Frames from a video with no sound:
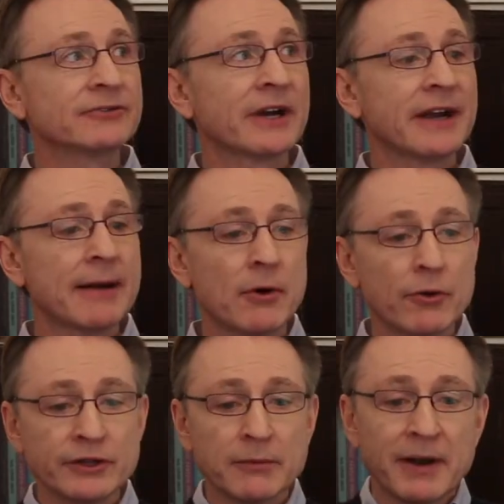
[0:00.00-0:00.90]
straight up, or
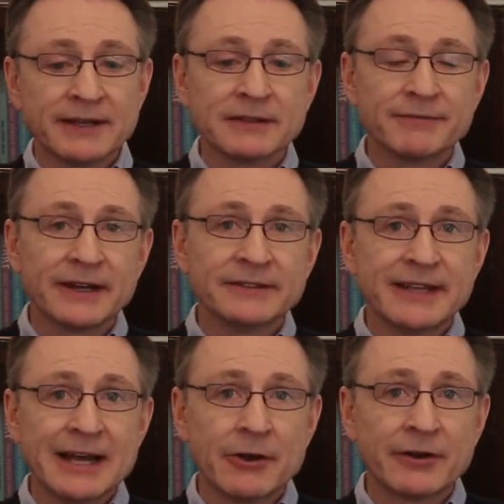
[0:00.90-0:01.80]
you can place it face
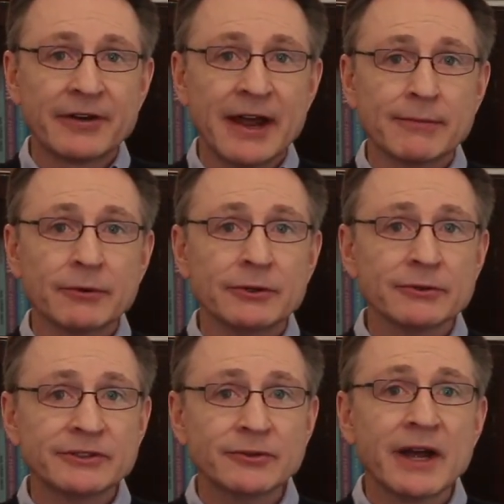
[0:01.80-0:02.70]
down on a table. You'll
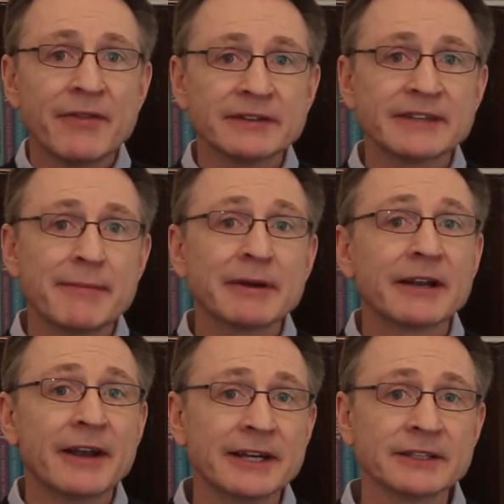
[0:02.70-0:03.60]
still get the same
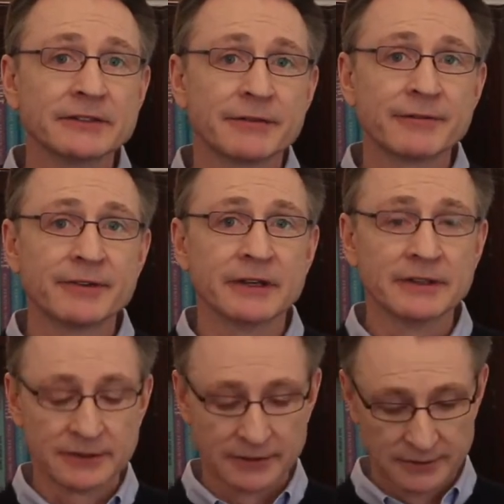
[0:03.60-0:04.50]
inclinations of the
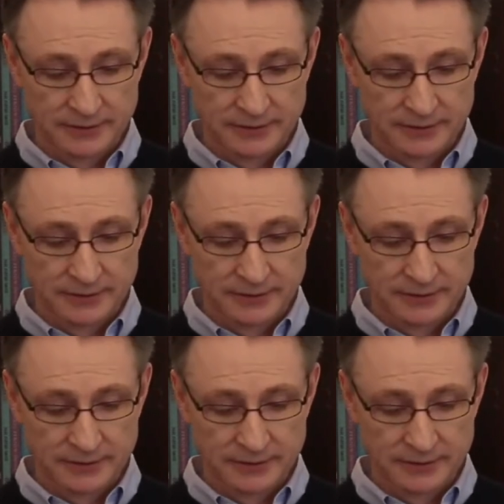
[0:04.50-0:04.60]
fingers.